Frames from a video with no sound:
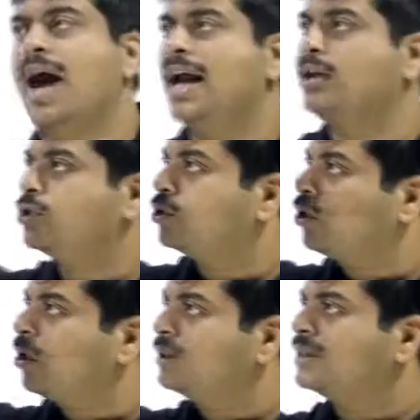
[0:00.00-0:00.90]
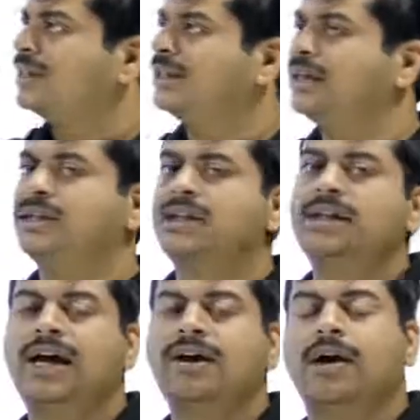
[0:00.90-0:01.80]
And you should not sit and
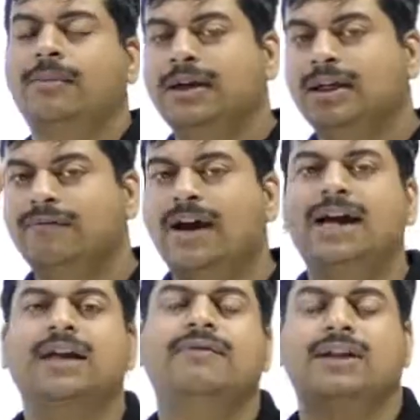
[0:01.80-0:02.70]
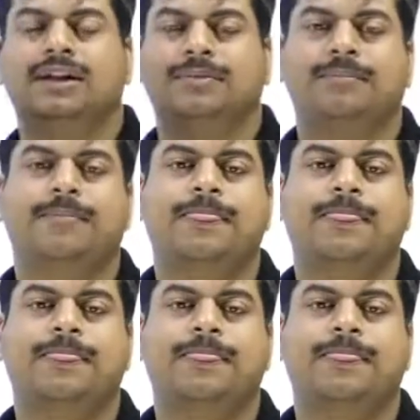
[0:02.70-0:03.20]
divide everything.